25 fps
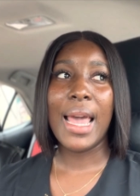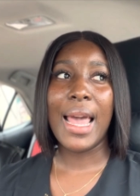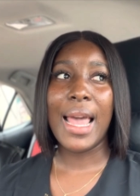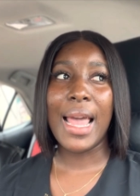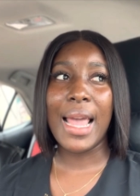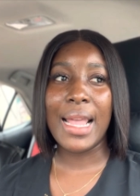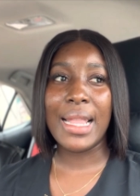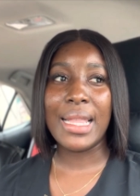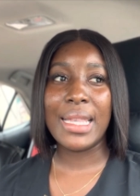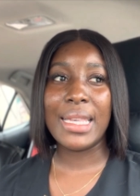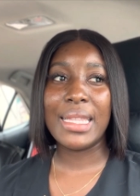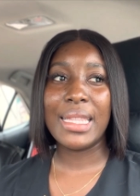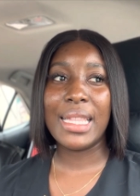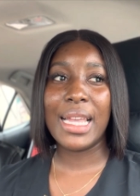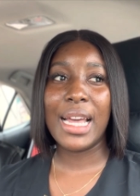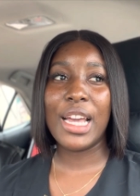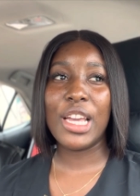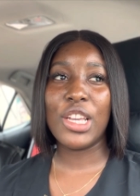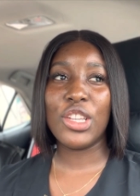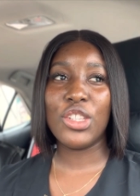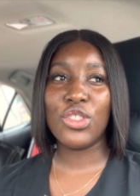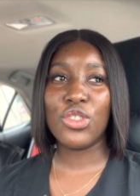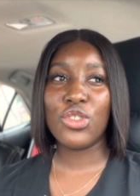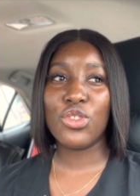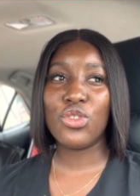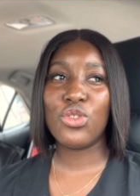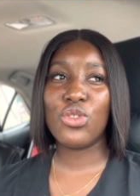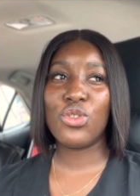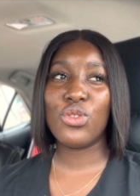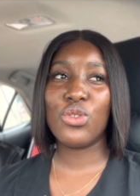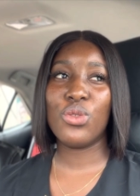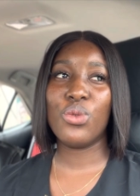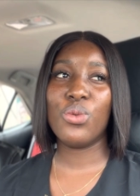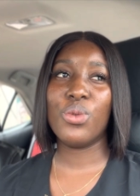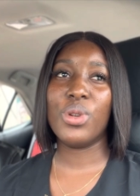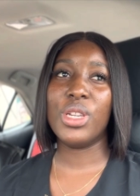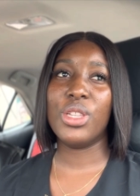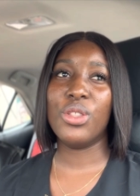Elena is
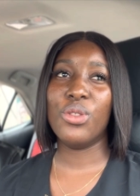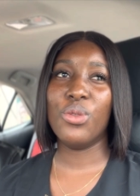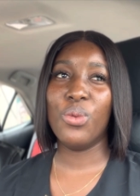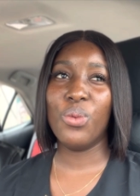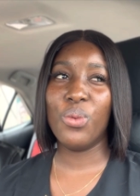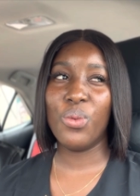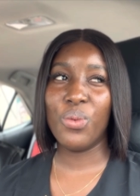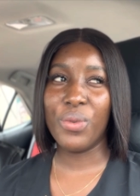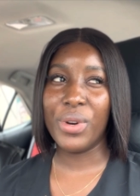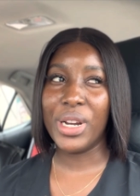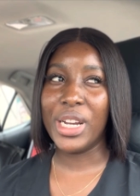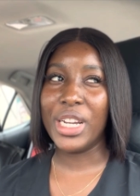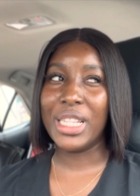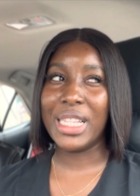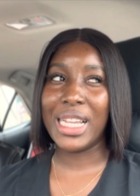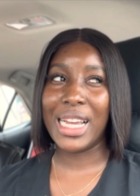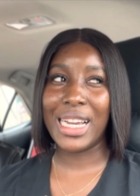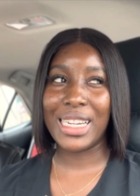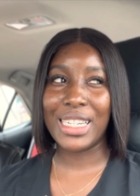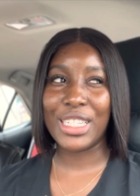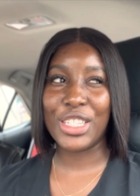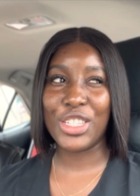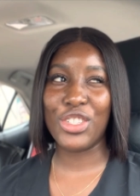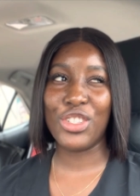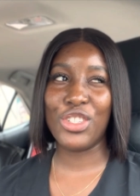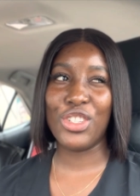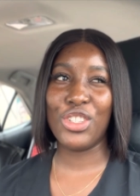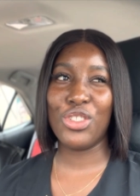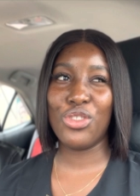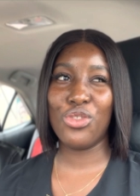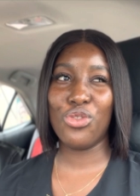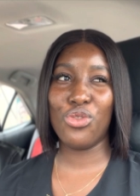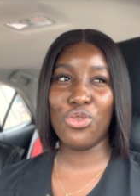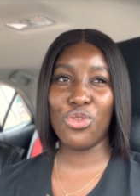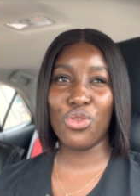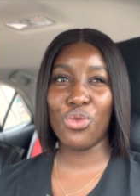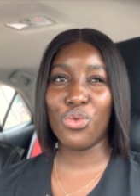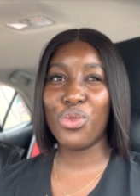doing well. Like
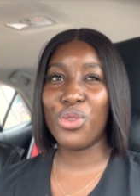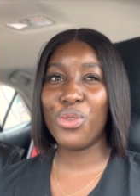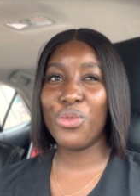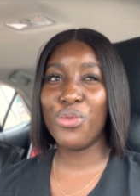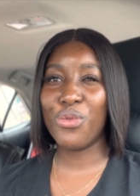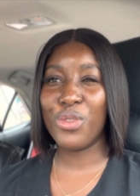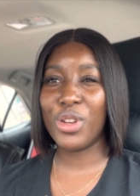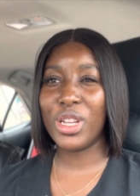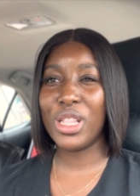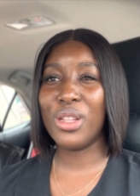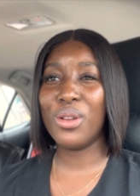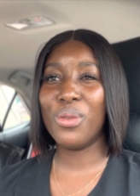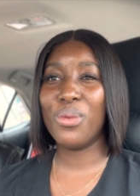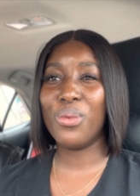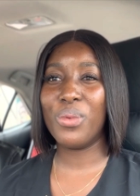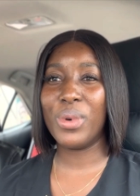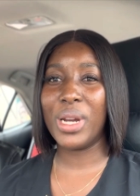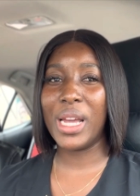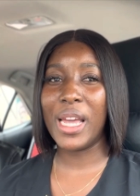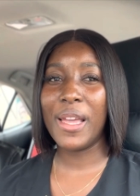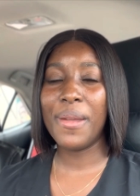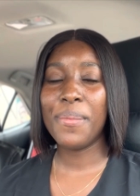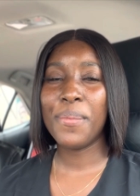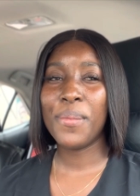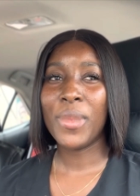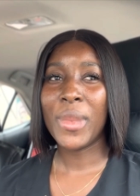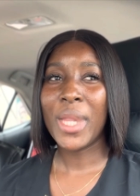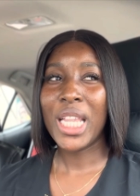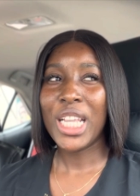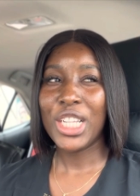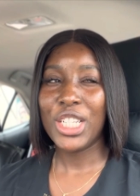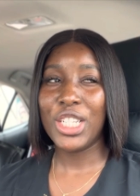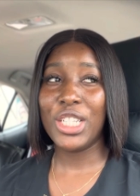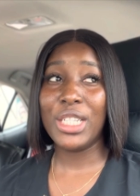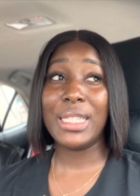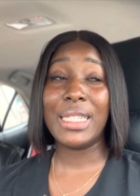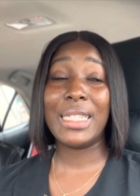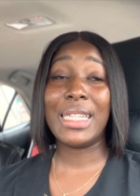she's doing really well
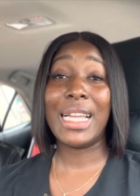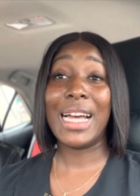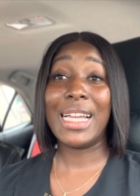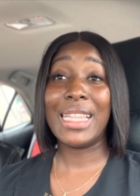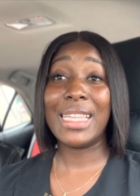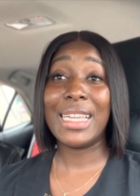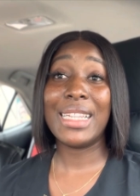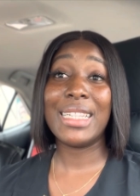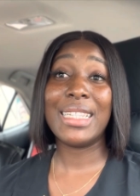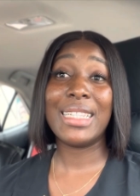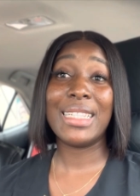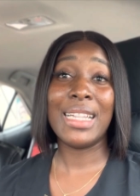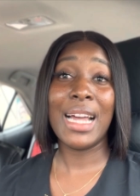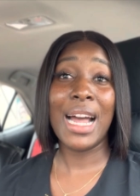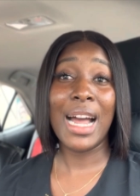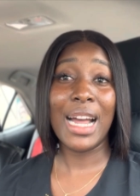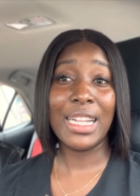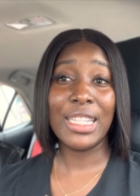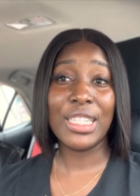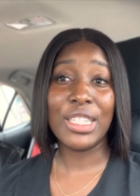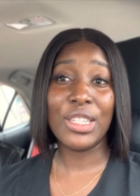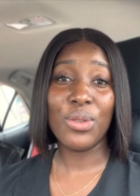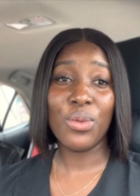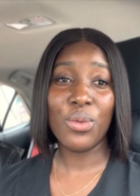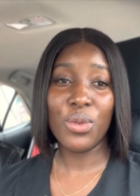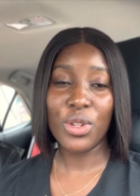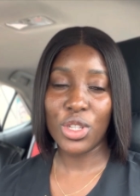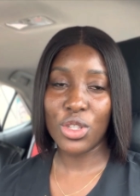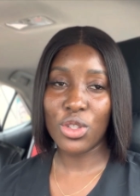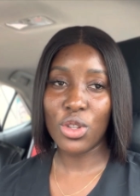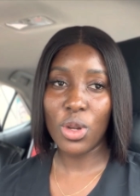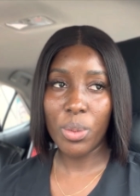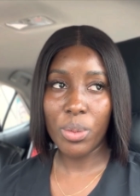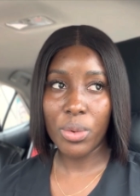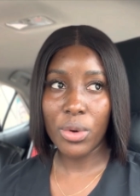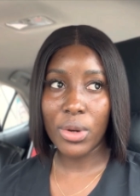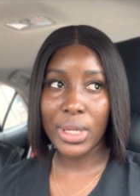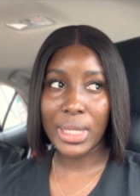she started standing with
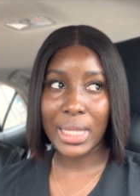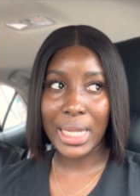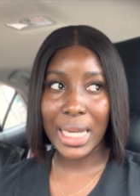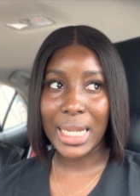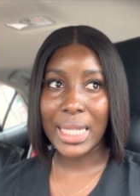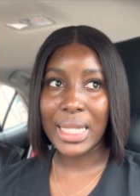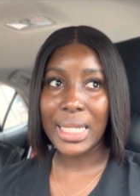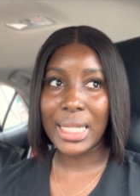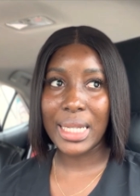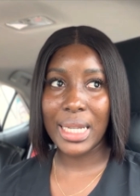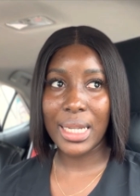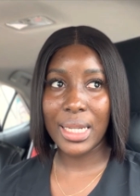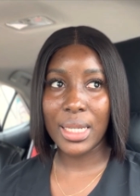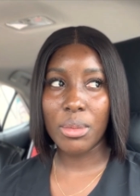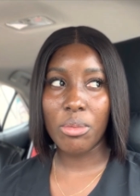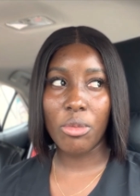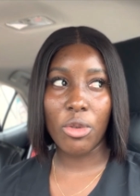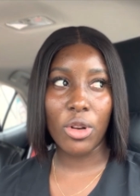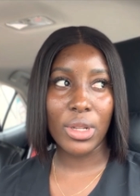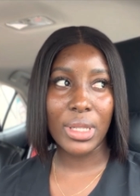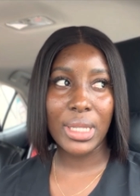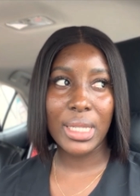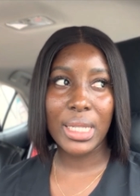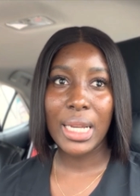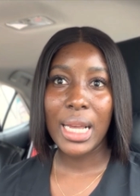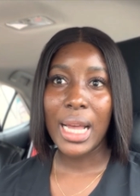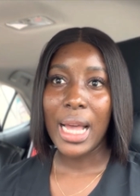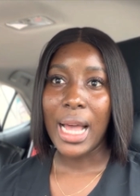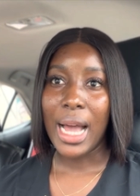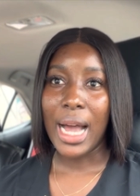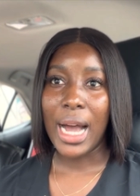support at six months.